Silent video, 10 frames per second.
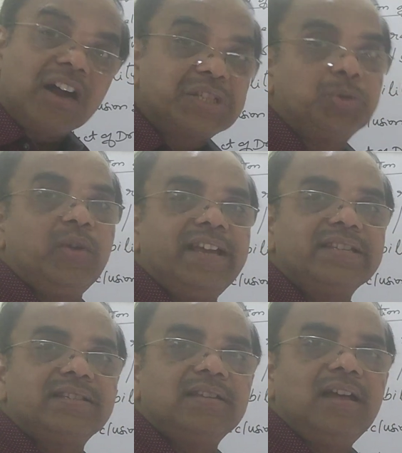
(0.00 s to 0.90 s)

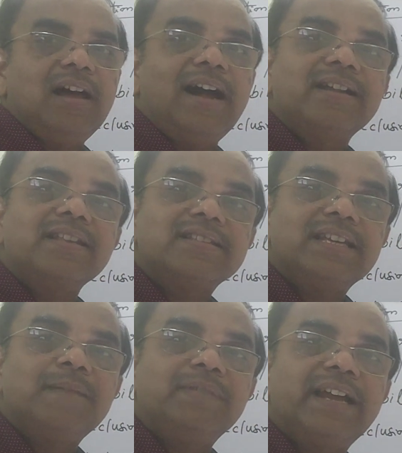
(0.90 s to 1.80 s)
storage and at the
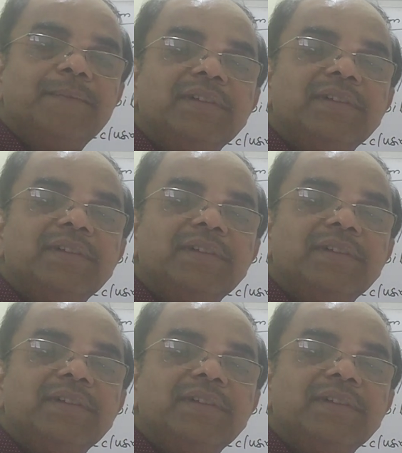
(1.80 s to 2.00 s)
same time